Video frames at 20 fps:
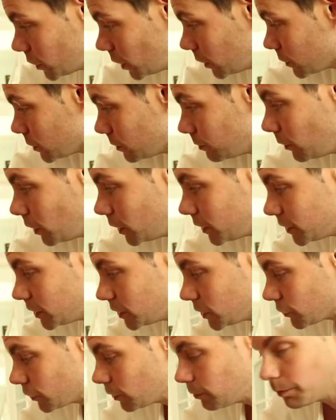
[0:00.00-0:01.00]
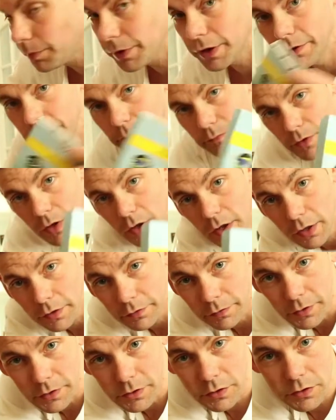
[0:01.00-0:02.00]
chuck some mysis shrimp in.
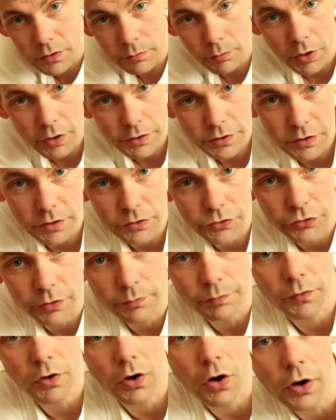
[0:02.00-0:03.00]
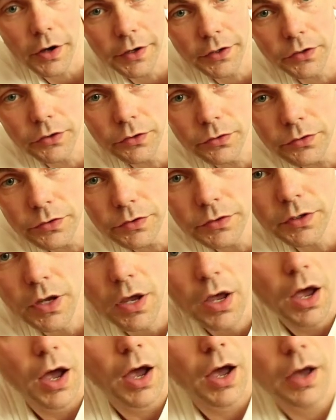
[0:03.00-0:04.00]
This is the mysis shrimp that I use.
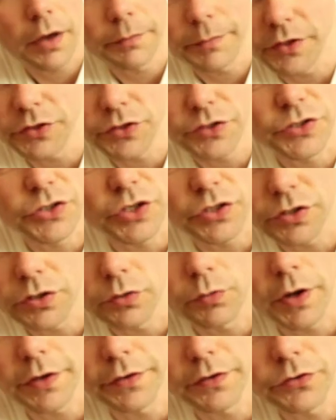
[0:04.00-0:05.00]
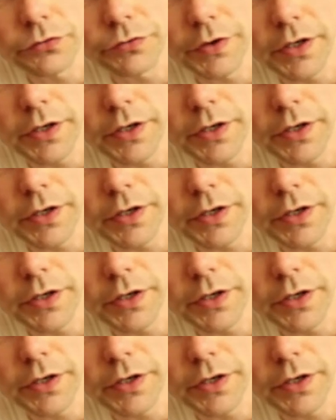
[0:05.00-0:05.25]
Um, it's just the one that's